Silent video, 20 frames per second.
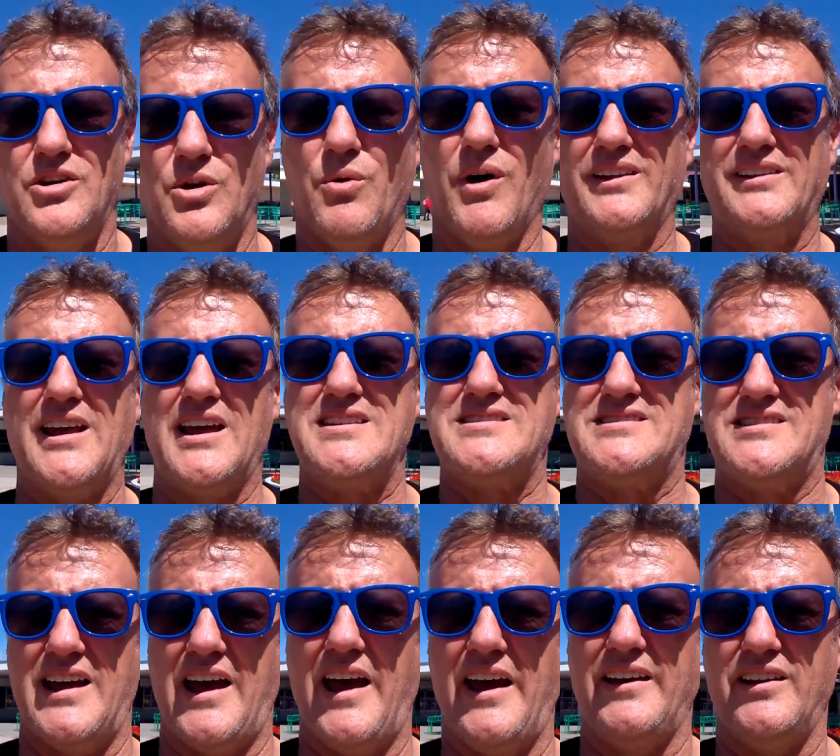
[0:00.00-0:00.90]
do what they
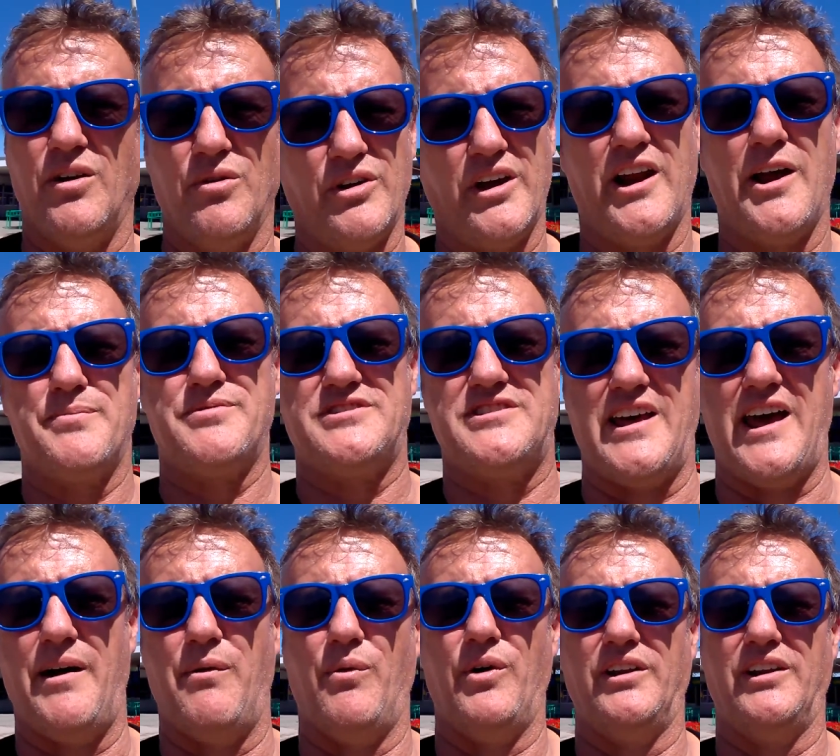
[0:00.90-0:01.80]
say. Don't get
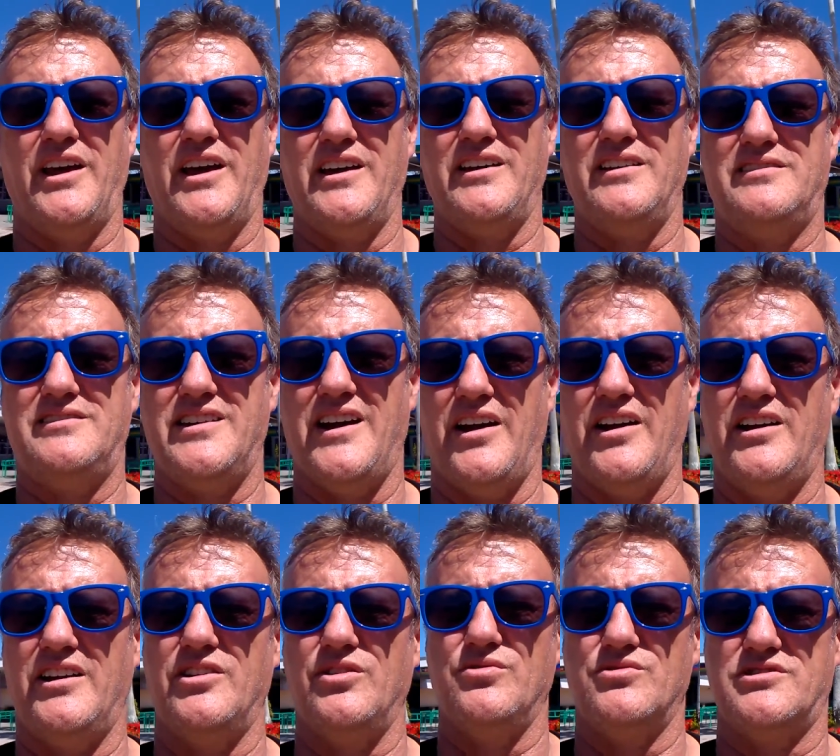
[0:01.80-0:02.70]
upset when they tell
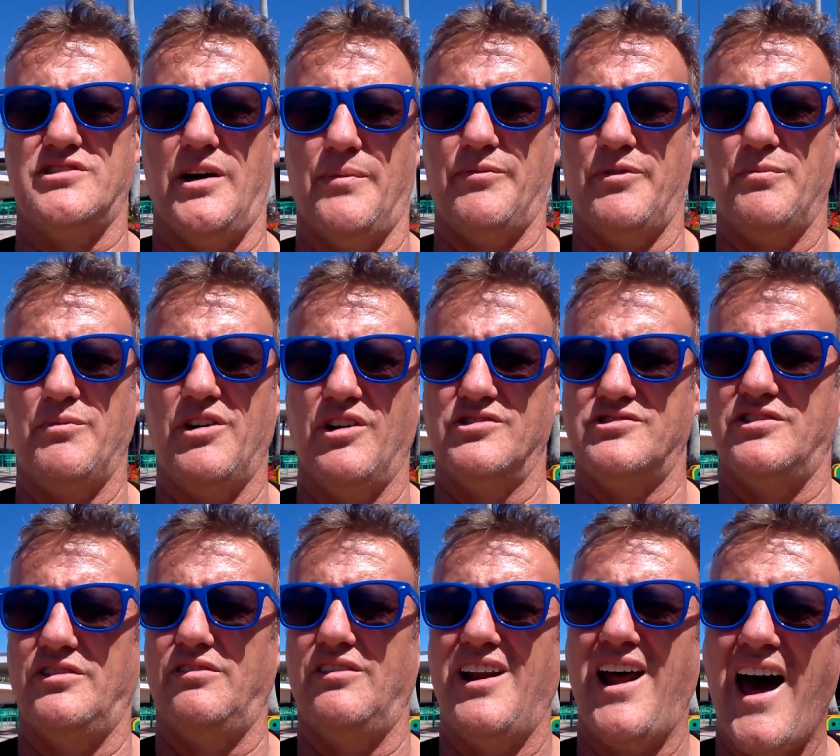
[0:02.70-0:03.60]
you to do something,
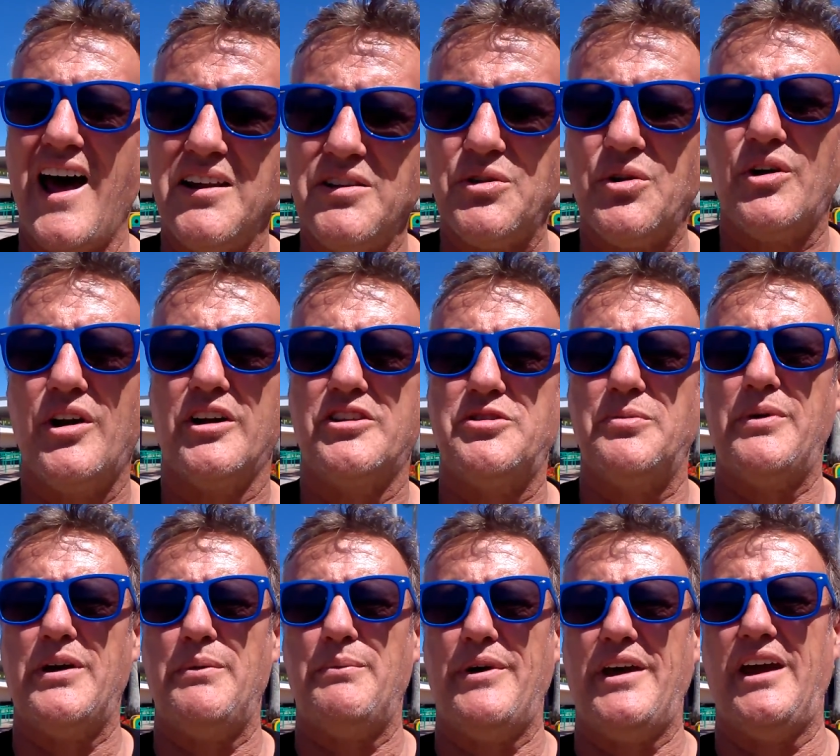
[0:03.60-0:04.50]
because they're not doing it
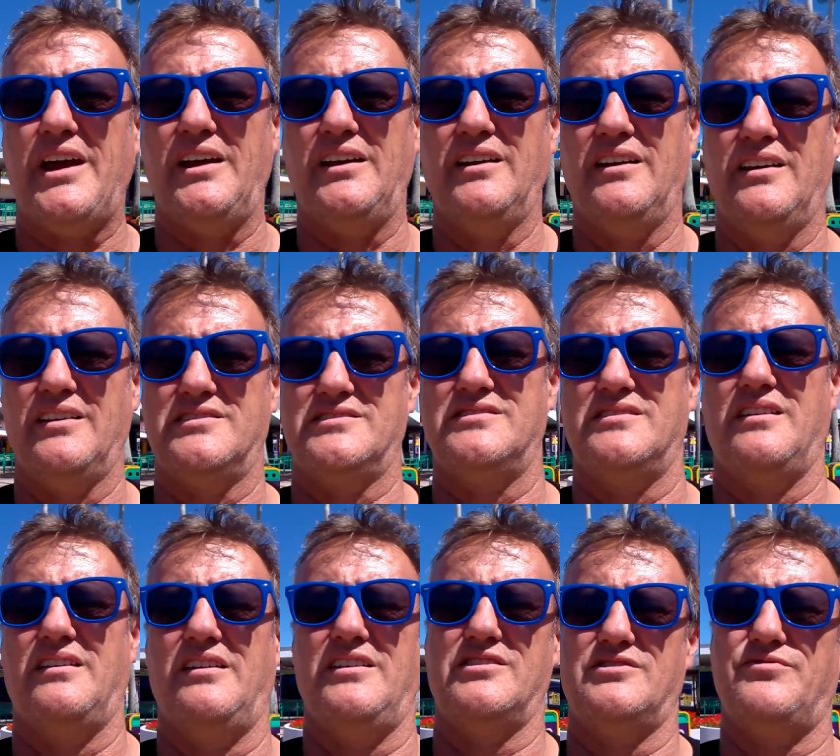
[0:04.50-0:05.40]
to be mean.
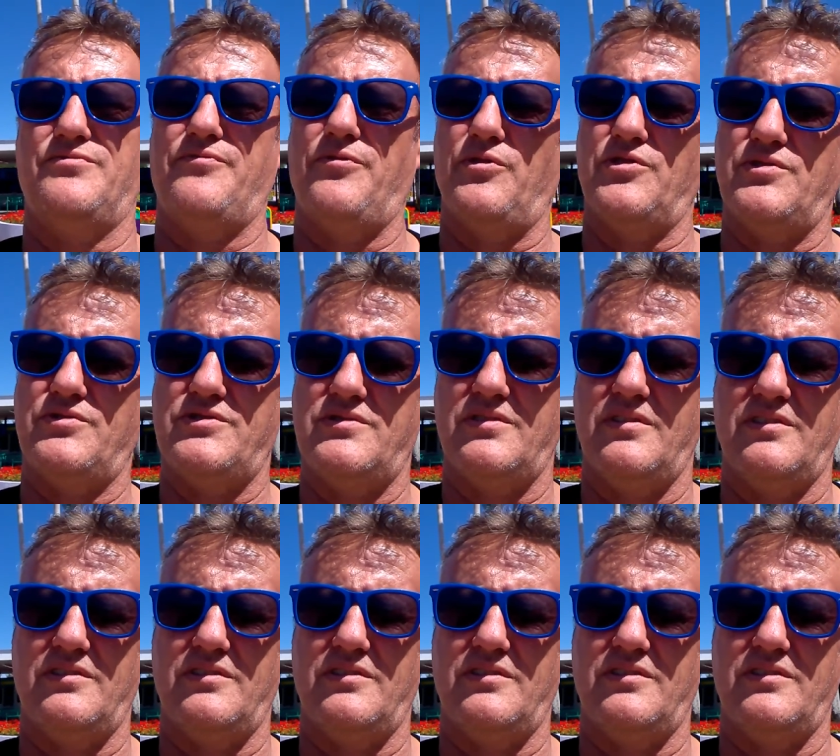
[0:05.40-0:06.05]
It's, it's for